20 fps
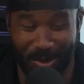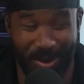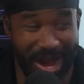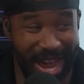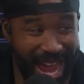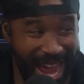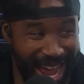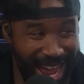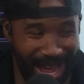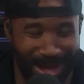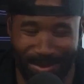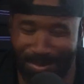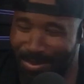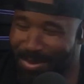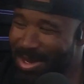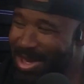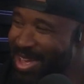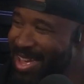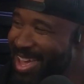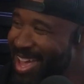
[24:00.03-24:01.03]
ham
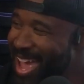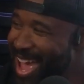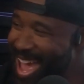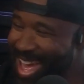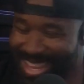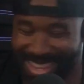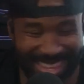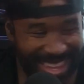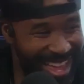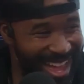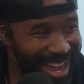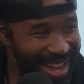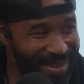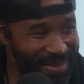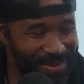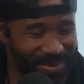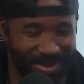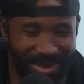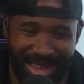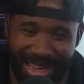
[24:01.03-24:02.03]
at
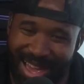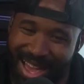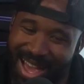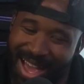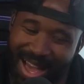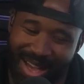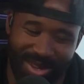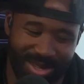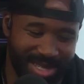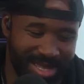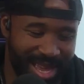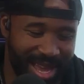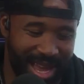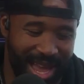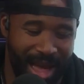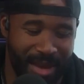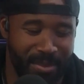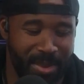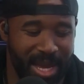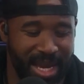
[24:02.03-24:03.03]
life. I was like,
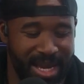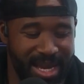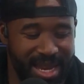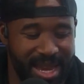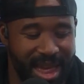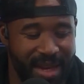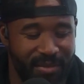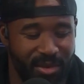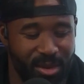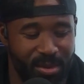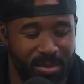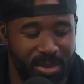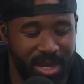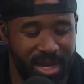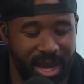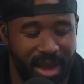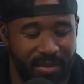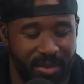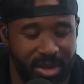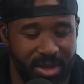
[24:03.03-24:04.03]
I may never
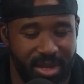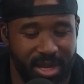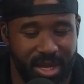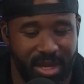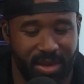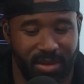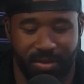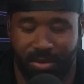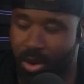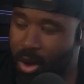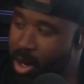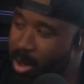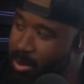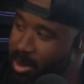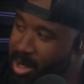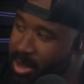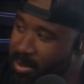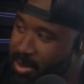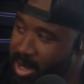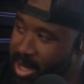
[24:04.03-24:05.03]
be everything you've called
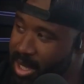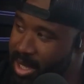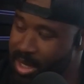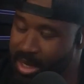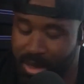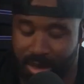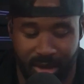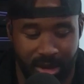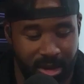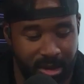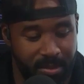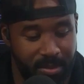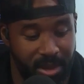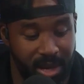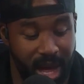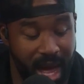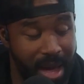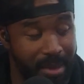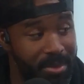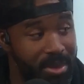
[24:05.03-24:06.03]
me to be, but
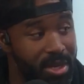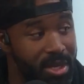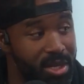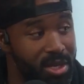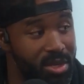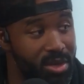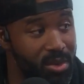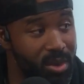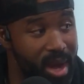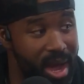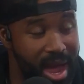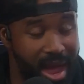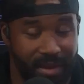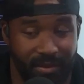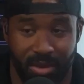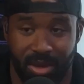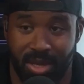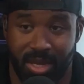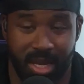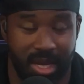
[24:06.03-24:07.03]
I'm going to do
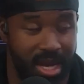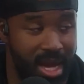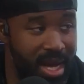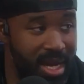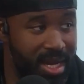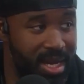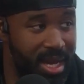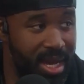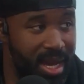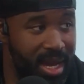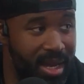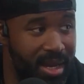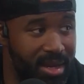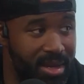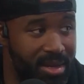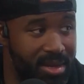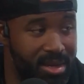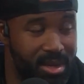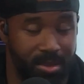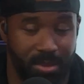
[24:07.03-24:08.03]
everything I can
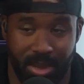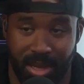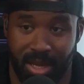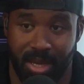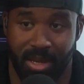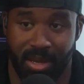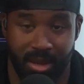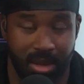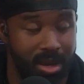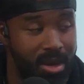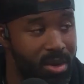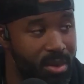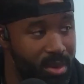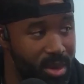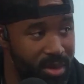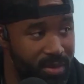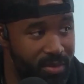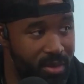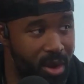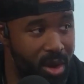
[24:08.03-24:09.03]
to be where
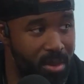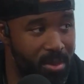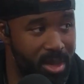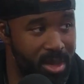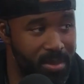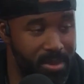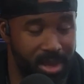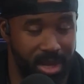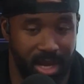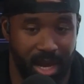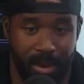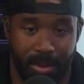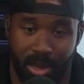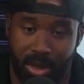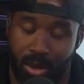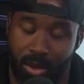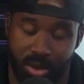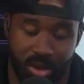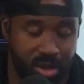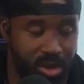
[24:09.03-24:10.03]
you've called me to be. I'm going
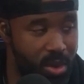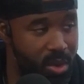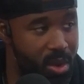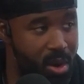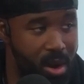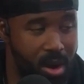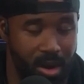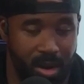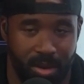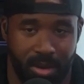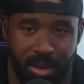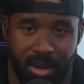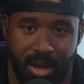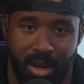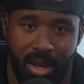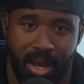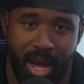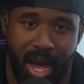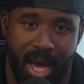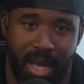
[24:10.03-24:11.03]
to go so hard
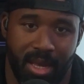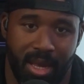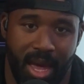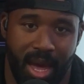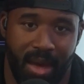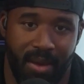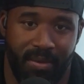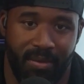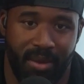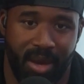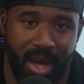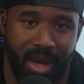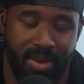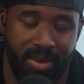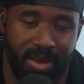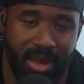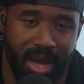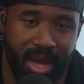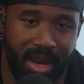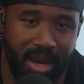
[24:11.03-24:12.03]
at life.
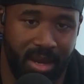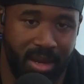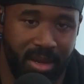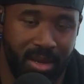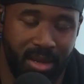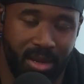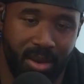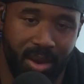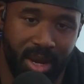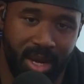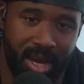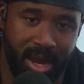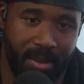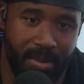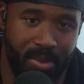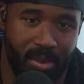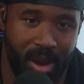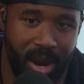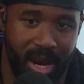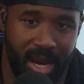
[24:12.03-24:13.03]
And then, you know, I kept
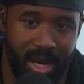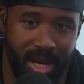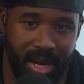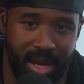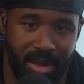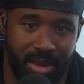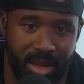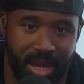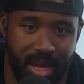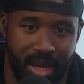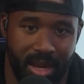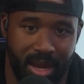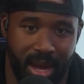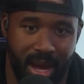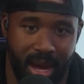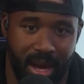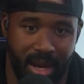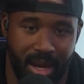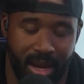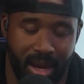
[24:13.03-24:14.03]
praying. And then
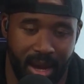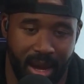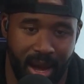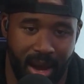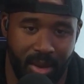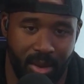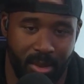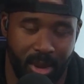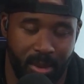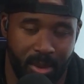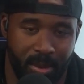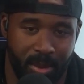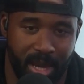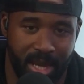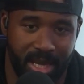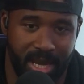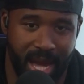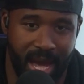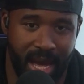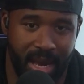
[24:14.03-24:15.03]
I remember my
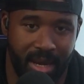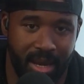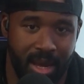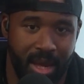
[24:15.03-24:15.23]
dad